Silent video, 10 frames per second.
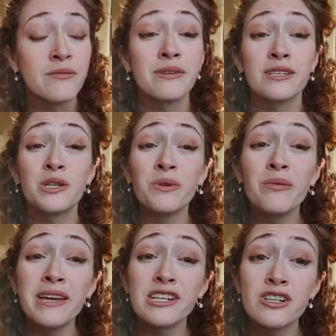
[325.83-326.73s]
Because you want to
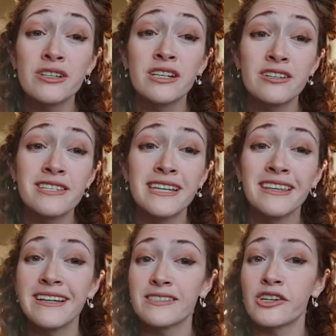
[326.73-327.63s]
make sure that your
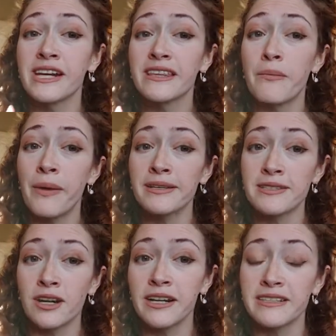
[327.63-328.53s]
seedlings are getting the best
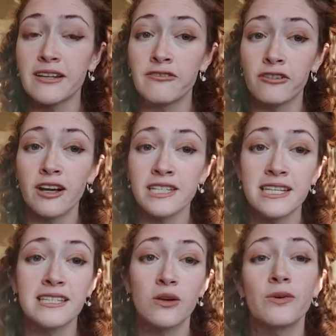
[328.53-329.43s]
start and that frost
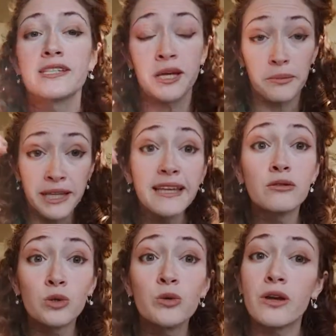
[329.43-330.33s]
isn't going to completely
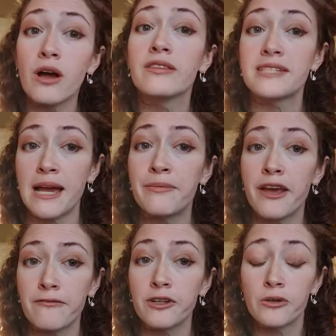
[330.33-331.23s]
ruin all the time and
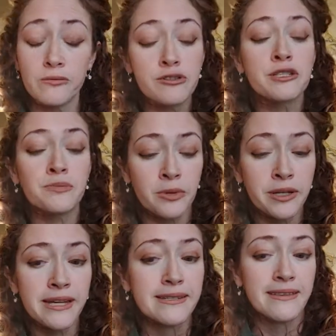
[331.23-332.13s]
effort you have just
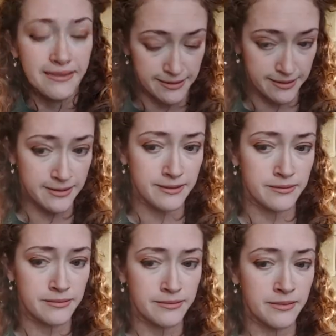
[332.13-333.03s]
put into this.
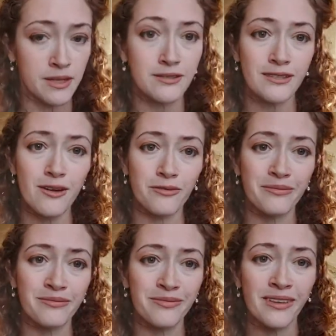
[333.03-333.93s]
So,
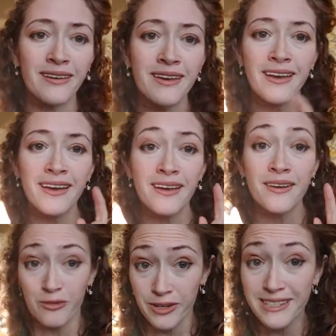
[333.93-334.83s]

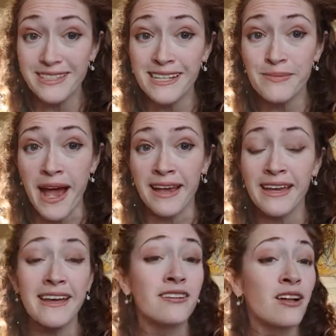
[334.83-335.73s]
read the seed
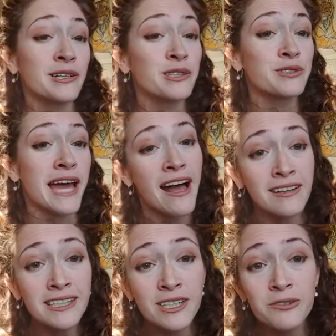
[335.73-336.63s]
packet. It'll also
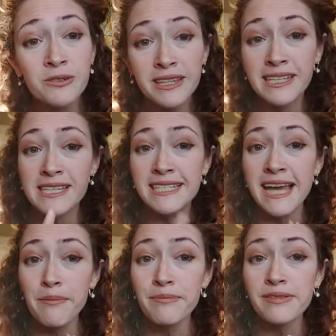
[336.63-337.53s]
tell you the
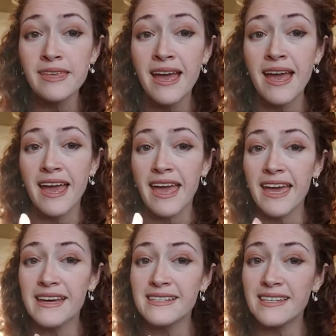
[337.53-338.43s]
depth
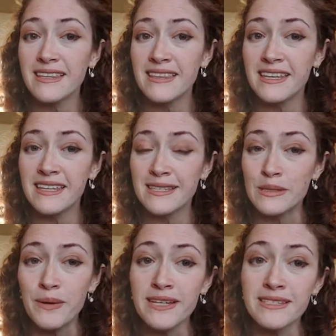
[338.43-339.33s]
and the
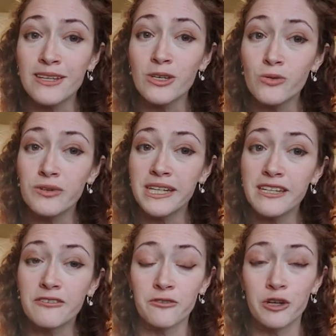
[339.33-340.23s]
spacing you
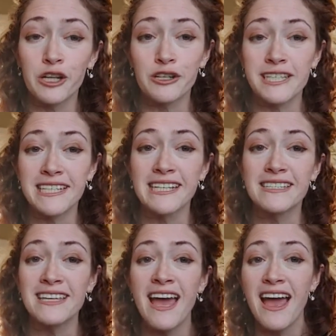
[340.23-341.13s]
need for your
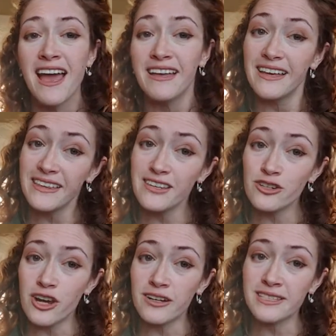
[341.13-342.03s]
seeds. In the
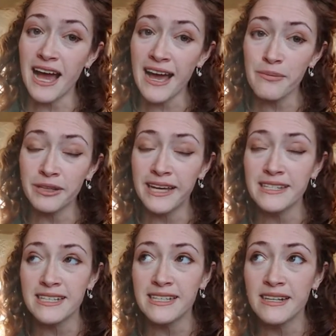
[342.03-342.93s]
jugs, I
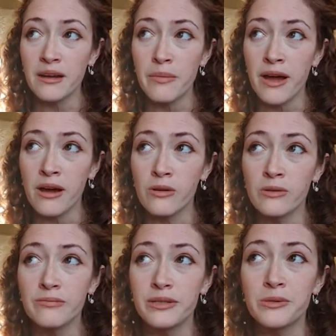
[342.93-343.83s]
planted
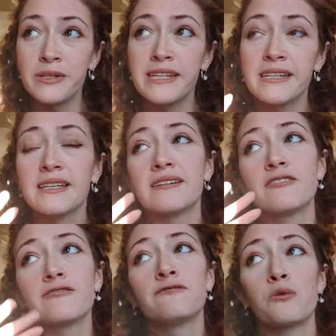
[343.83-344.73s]
about between
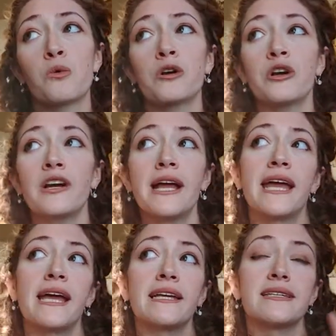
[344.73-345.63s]
4
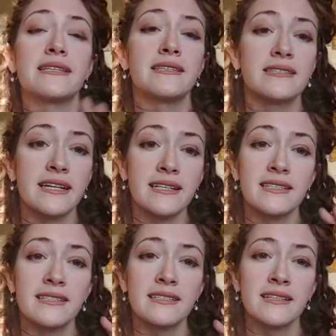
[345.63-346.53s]
and
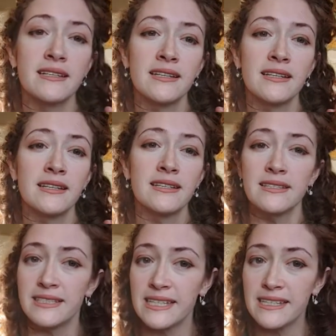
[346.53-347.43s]
6
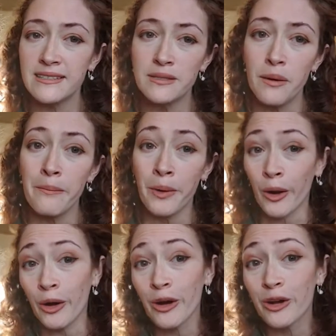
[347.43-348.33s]
seeds
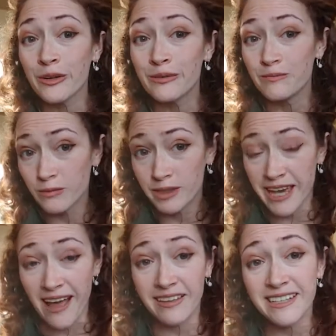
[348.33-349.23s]
per
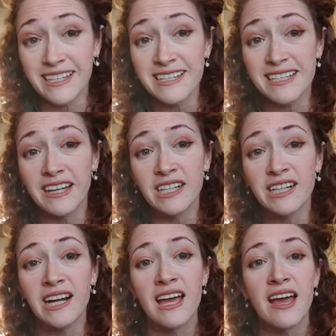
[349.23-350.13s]
gallon container.